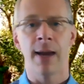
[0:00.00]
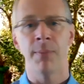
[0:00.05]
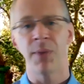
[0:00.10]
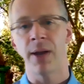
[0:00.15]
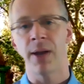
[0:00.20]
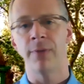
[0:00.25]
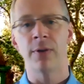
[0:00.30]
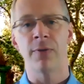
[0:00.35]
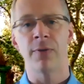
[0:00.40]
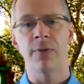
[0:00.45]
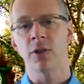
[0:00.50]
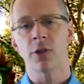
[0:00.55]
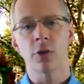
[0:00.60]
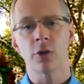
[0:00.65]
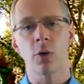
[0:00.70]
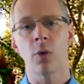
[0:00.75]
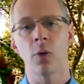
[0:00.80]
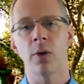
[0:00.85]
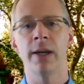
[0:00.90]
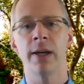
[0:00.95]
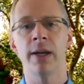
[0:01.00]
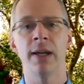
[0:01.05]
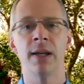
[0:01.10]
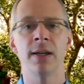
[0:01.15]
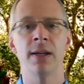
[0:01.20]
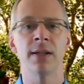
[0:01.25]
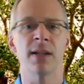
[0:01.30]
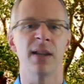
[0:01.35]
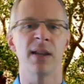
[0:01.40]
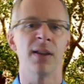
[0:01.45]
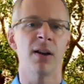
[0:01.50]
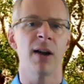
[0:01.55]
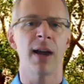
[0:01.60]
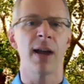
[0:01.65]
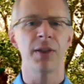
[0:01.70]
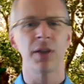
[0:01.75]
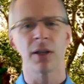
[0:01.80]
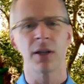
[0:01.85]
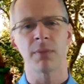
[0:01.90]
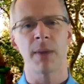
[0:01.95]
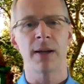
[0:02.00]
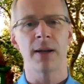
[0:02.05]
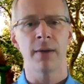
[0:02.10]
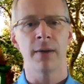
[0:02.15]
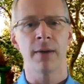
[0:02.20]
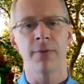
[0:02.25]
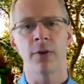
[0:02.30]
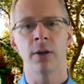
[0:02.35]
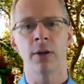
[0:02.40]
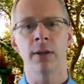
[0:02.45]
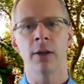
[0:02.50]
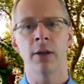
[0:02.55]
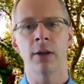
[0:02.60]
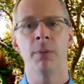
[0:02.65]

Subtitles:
They have different stories and their ethics might differ a little,